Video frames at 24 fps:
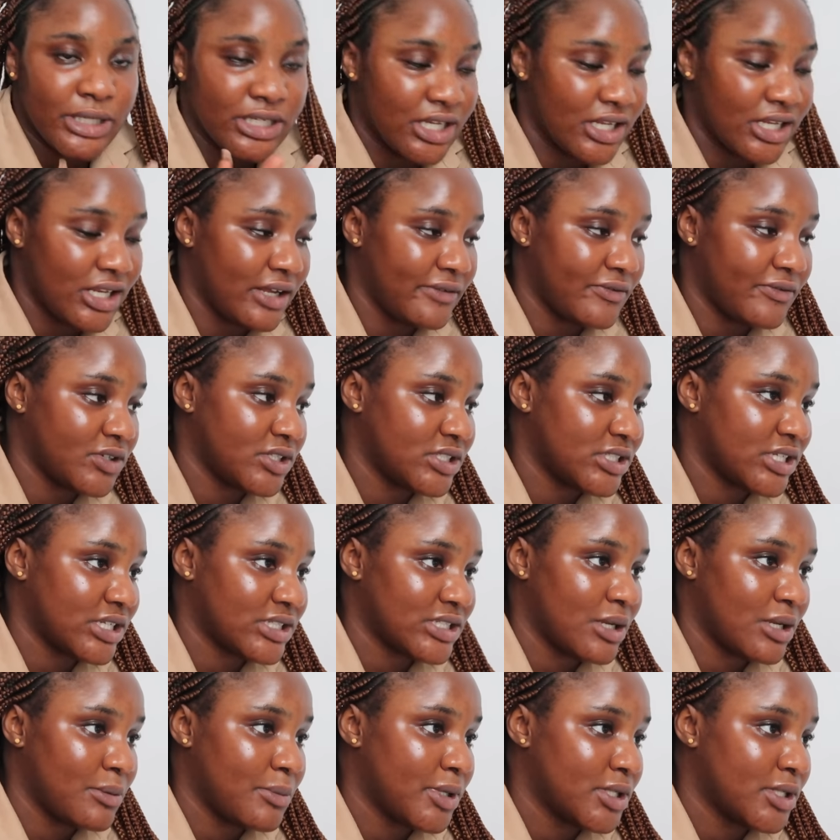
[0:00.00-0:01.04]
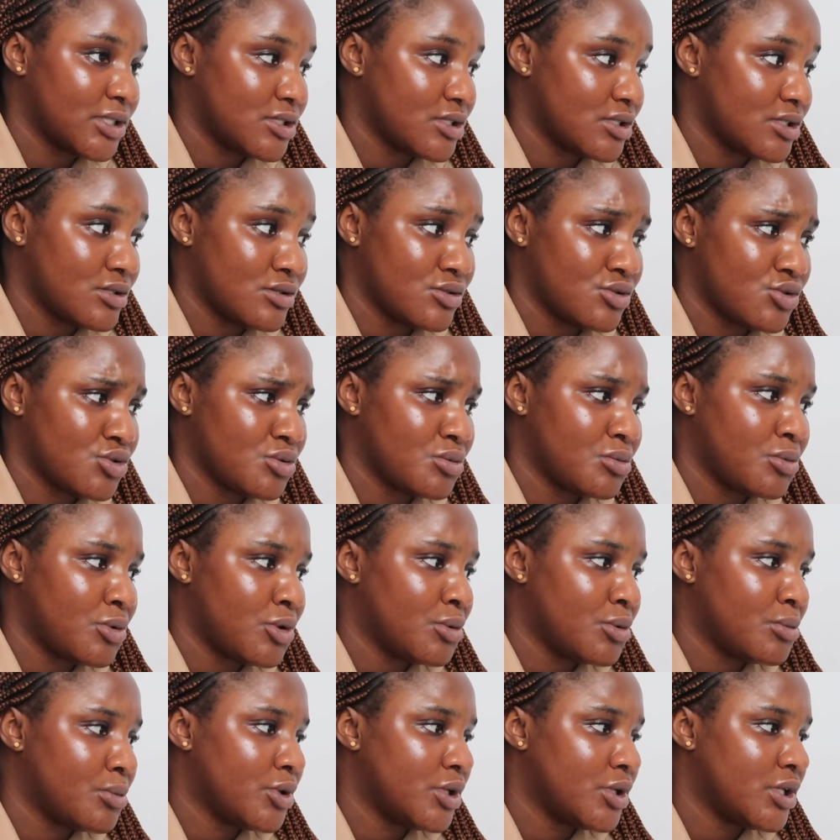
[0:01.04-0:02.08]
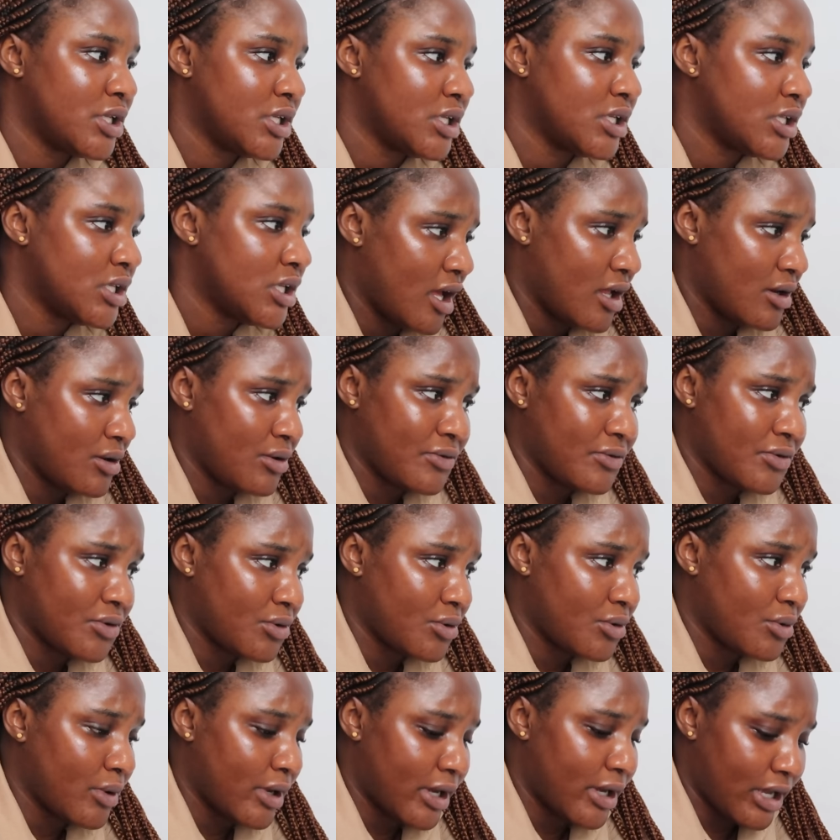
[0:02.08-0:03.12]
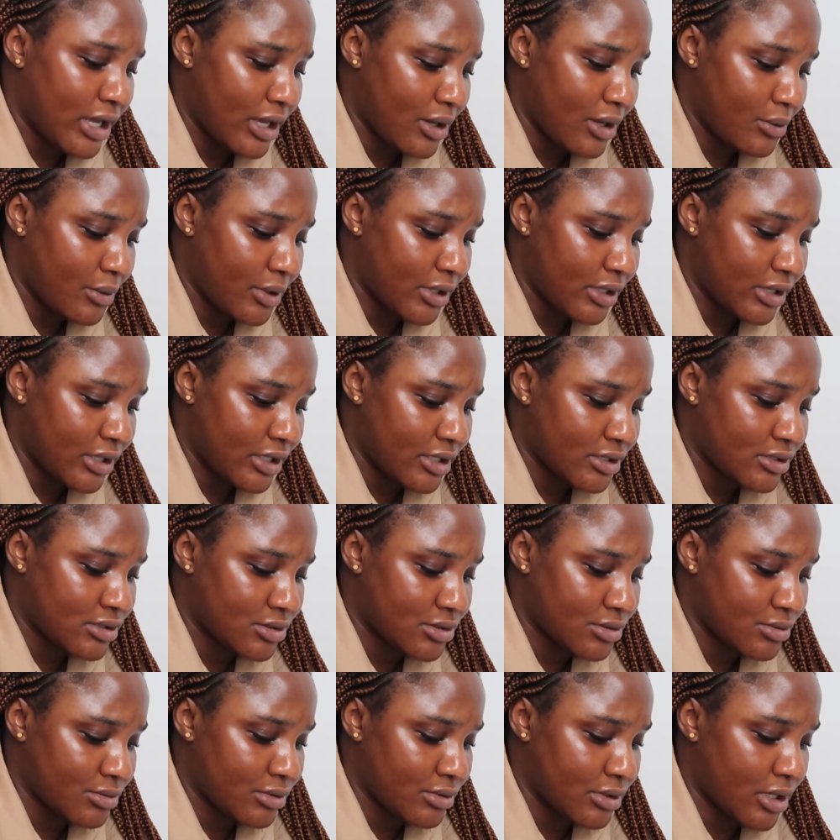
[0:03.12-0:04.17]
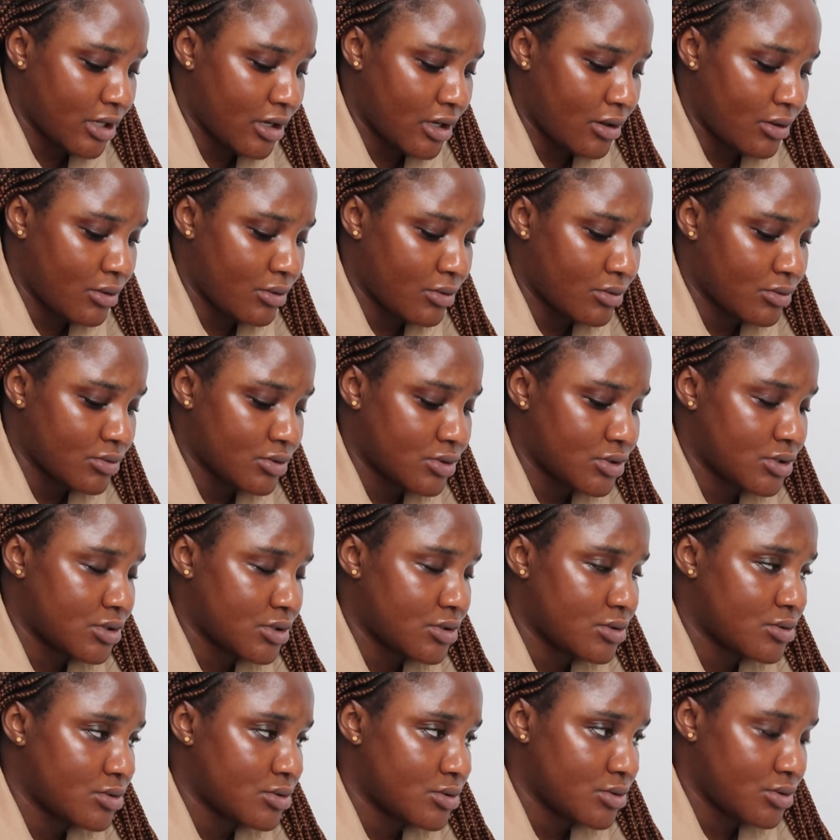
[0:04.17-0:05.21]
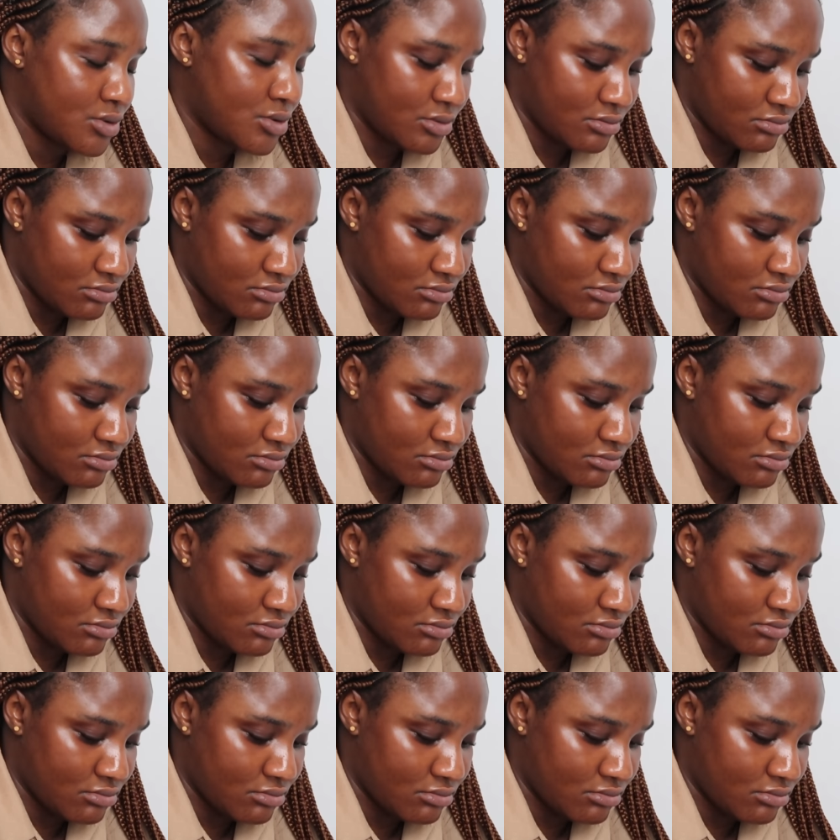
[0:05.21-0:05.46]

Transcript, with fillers: deadline for this assignment is tomorrow morning. I don't even know why I waited till now to